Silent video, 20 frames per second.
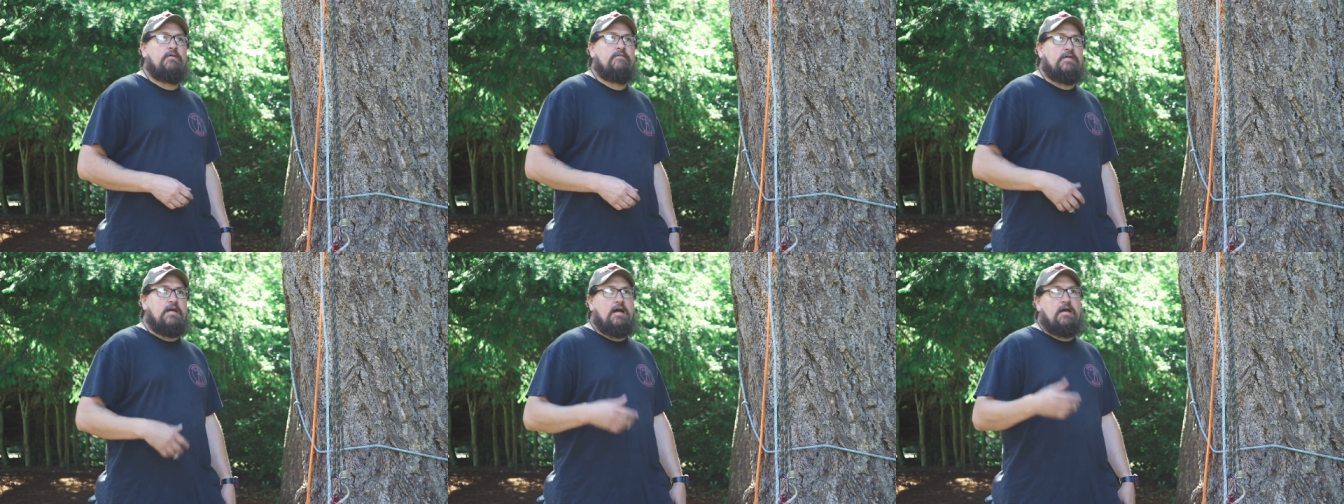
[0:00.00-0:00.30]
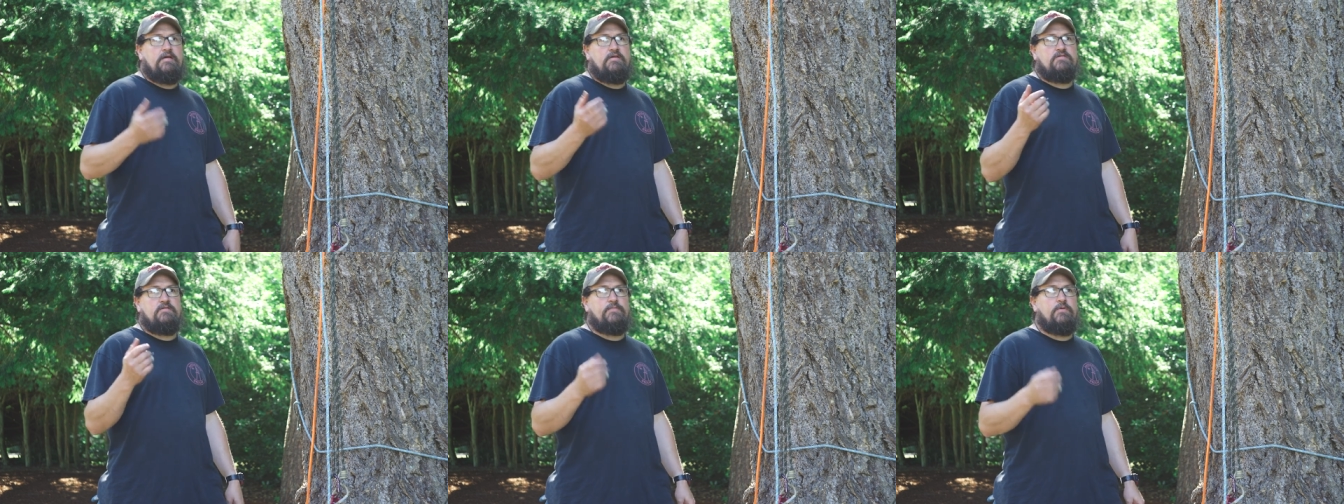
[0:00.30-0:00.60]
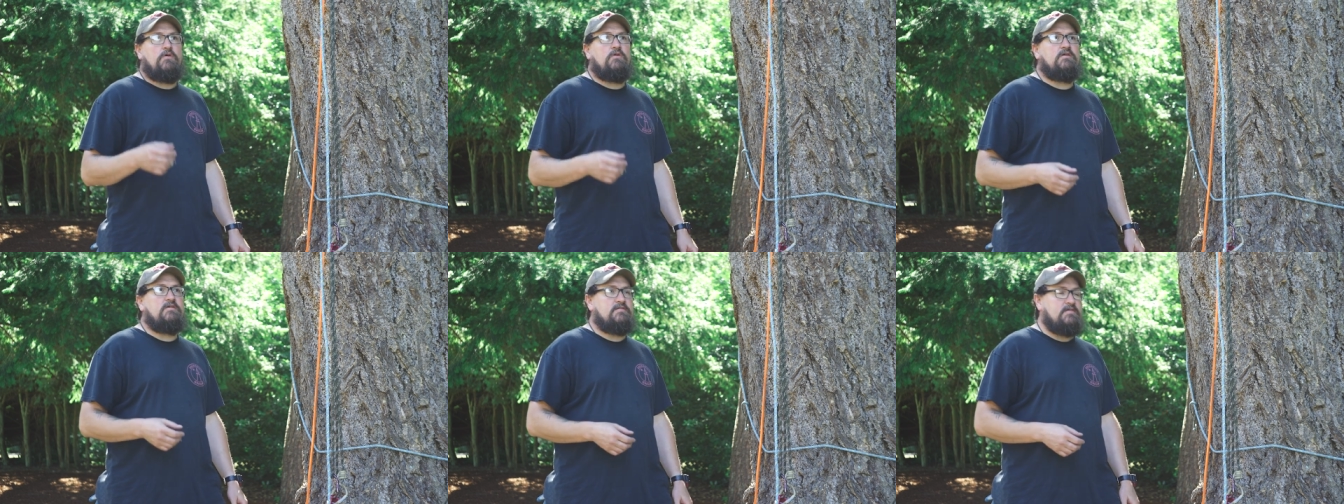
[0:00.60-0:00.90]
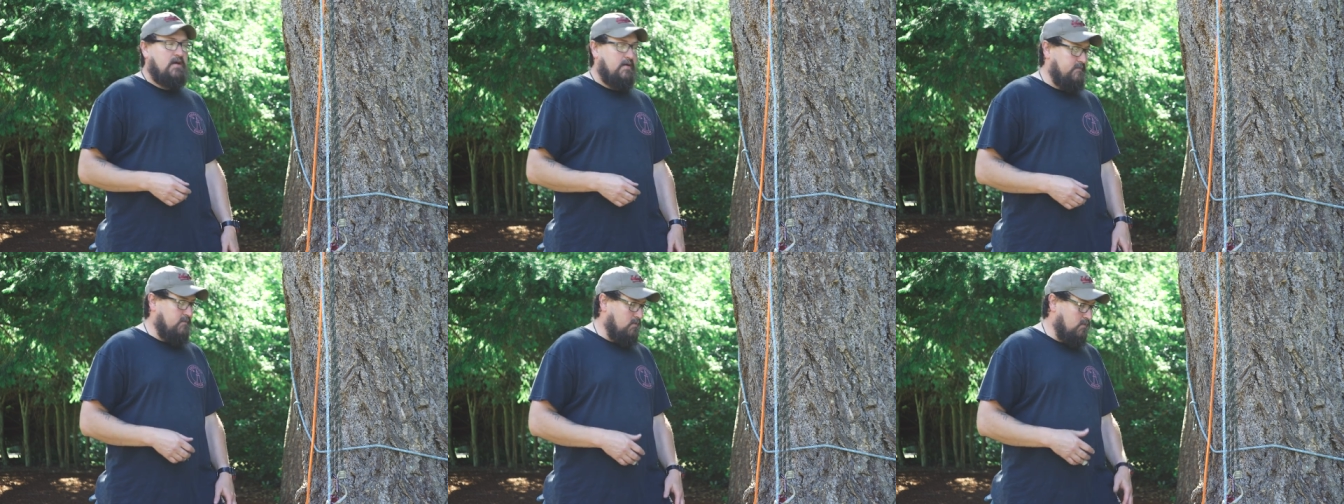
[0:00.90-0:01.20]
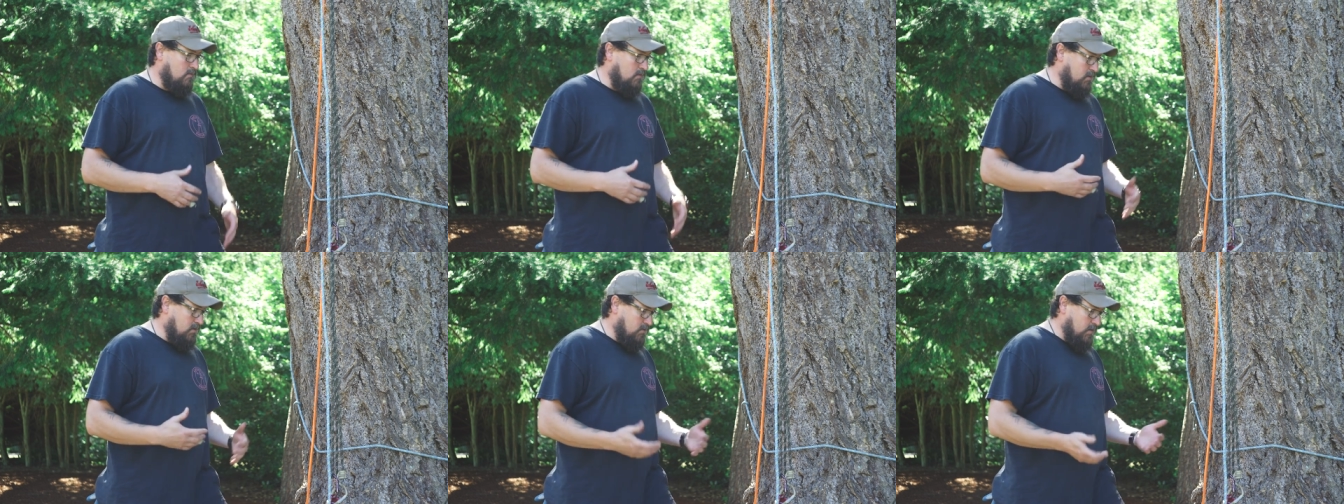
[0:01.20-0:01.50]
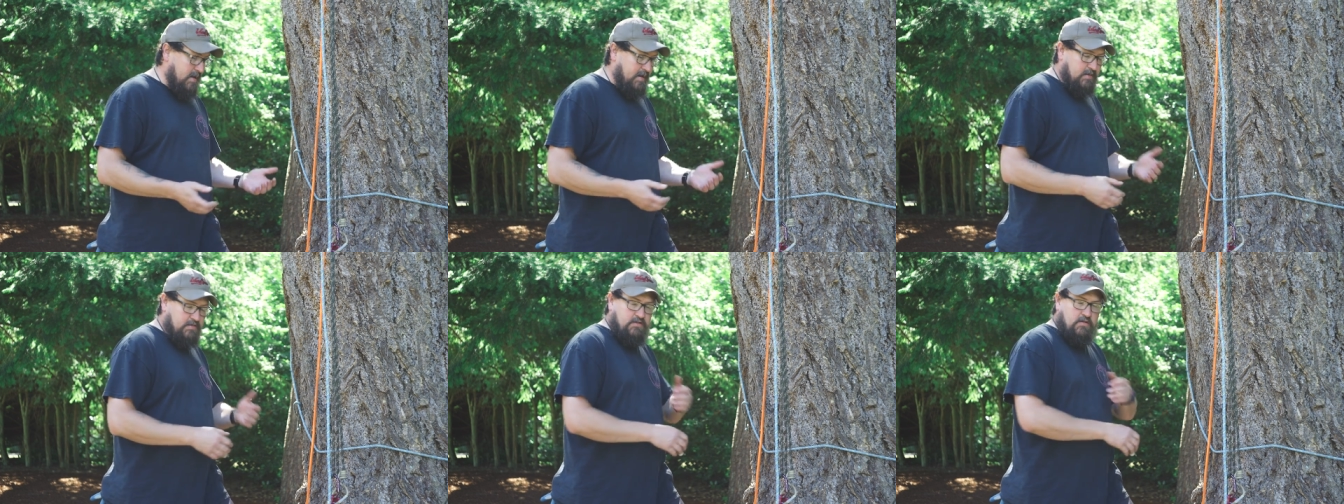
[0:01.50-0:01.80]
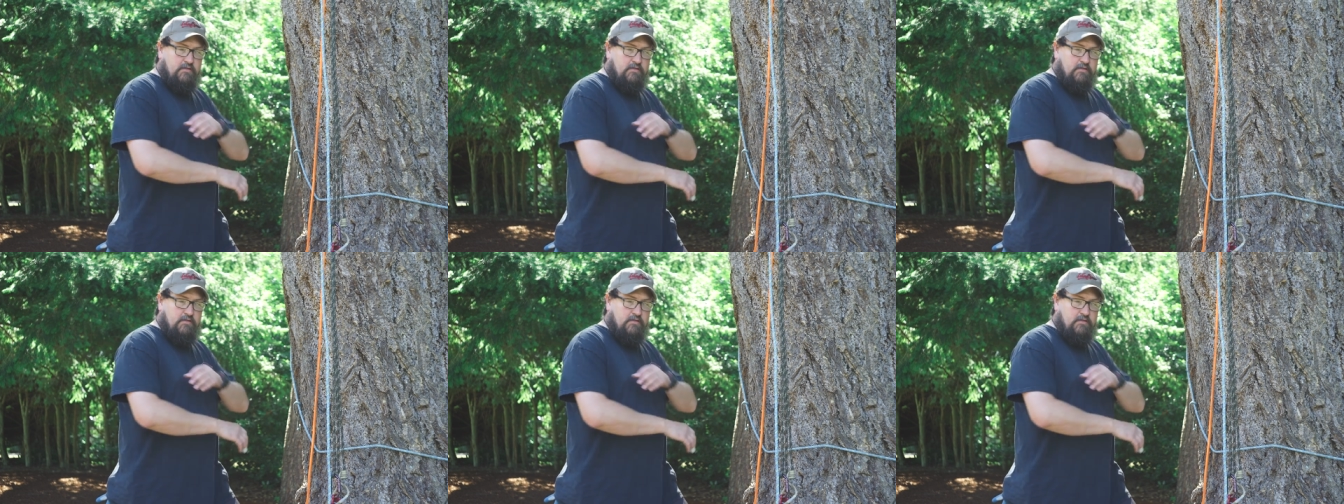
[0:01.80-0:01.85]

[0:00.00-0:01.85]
Yeah, I use a pulley saver. Well, great.